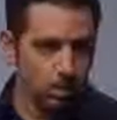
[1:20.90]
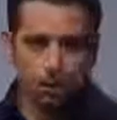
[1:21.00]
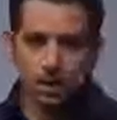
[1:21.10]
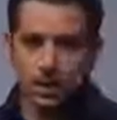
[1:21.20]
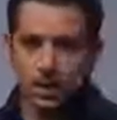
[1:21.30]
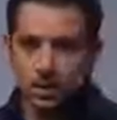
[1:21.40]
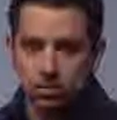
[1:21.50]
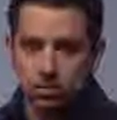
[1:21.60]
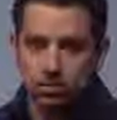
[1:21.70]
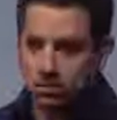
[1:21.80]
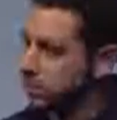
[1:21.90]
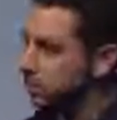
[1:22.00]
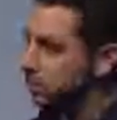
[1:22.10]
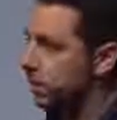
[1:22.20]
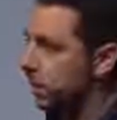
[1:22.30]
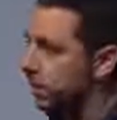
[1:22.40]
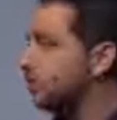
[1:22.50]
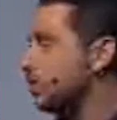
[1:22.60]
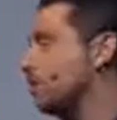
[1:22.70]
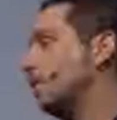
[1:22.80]
We're going to introduce to you the
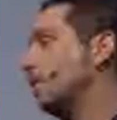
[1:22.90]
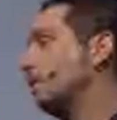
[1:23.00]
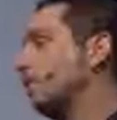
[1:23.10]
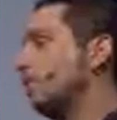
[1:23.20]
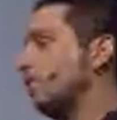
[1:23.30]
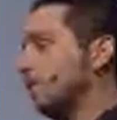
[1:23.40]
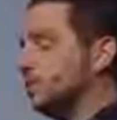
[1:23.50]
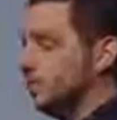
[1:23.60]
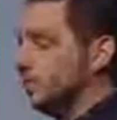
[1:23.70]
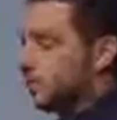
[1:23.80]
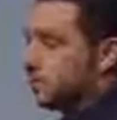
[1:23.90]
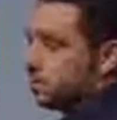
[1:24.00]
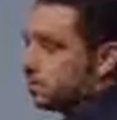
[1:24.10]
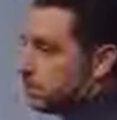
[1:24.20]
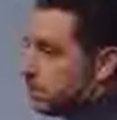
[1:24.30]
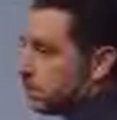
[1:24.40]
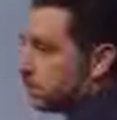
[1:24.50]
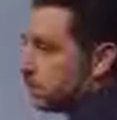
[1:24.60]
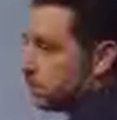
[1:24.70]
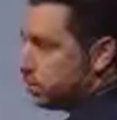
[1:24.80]
next generation of devices,
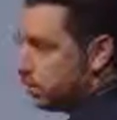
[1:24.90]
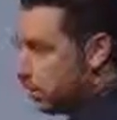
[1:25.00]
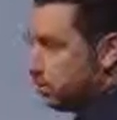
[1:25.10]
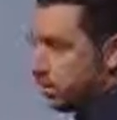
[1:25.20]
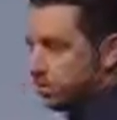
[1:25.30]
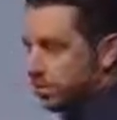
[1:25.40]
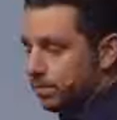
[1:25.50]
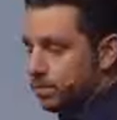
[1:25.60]
2 of them.